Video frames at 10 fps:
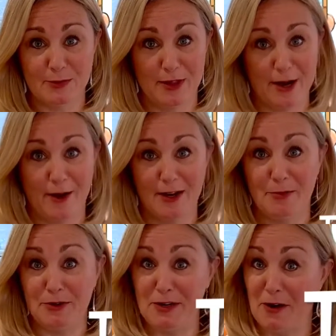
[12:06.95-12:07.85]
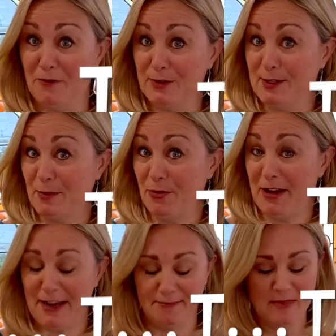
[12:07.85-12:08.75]
when they call it a Budino versus a
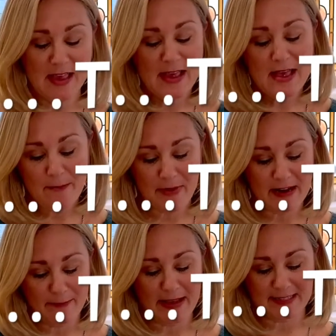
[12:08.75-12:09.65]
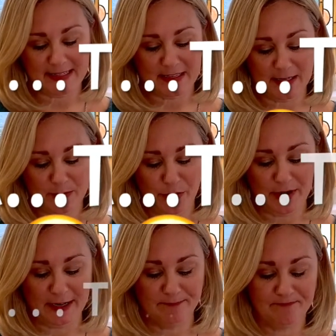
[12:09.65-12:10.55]
pudding. But it basically is a
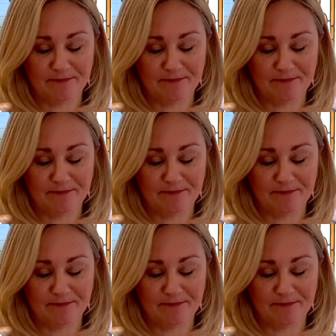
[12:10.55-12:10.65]
pudding.